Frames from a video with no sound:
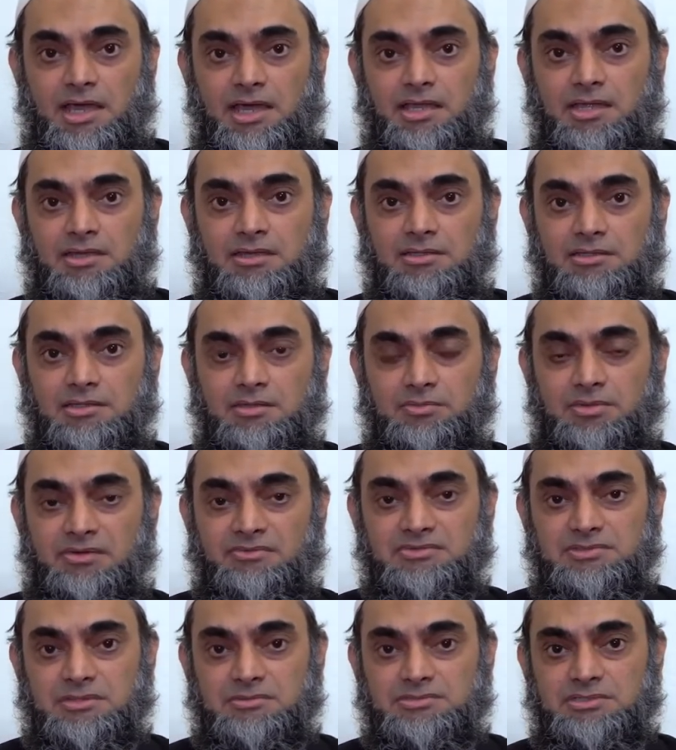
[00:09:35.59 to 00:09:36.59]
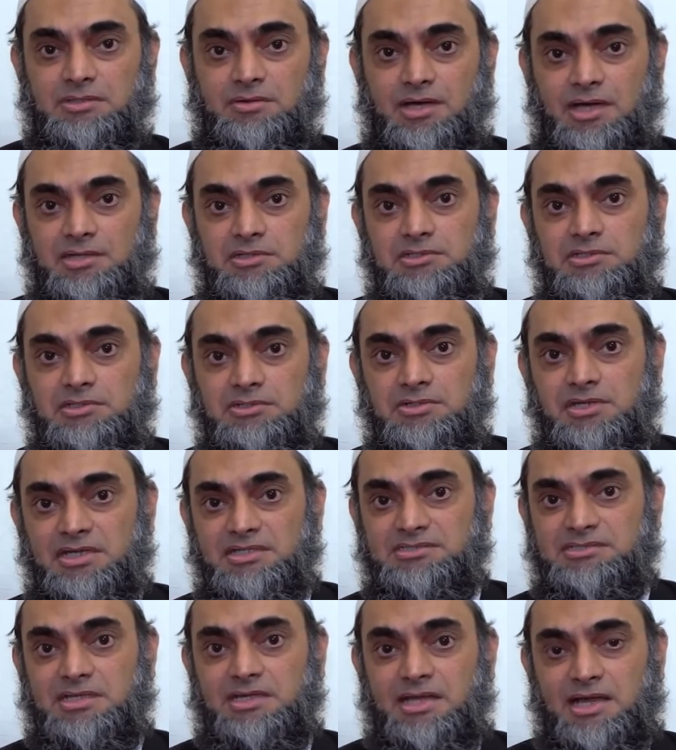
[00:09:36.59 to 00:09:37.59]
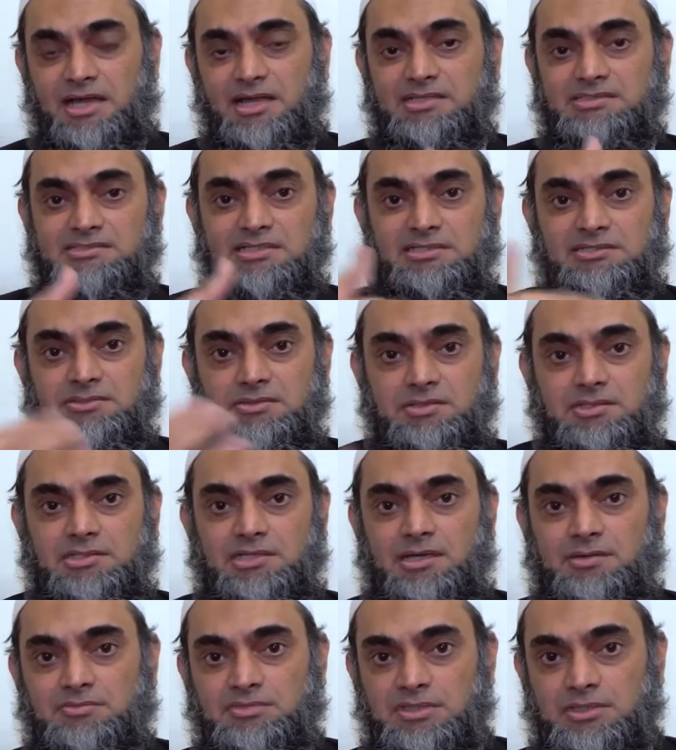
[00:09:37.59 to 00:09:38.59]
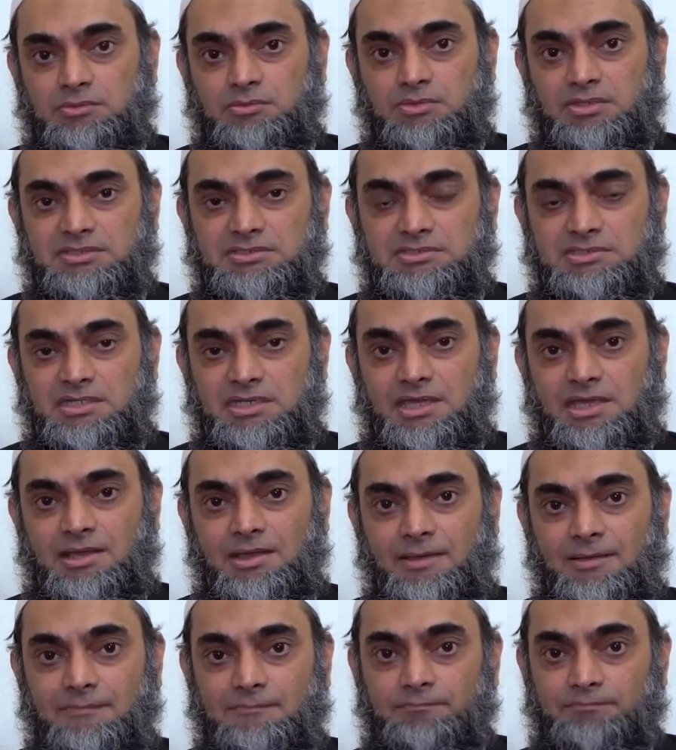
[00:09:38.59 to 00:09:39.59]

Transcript: And the Prophet said, how did you? He said, I said three times in one sitting.